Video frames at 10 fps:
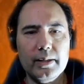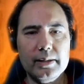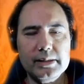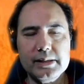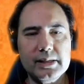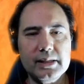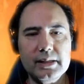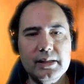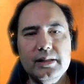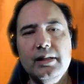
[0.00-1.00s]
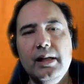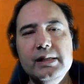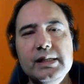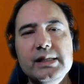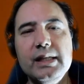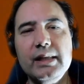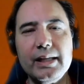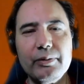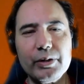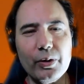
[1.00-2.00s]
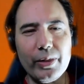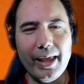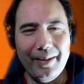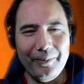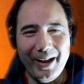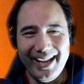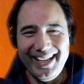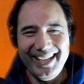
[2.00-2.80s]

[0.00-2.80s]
just didn't think it would go that way.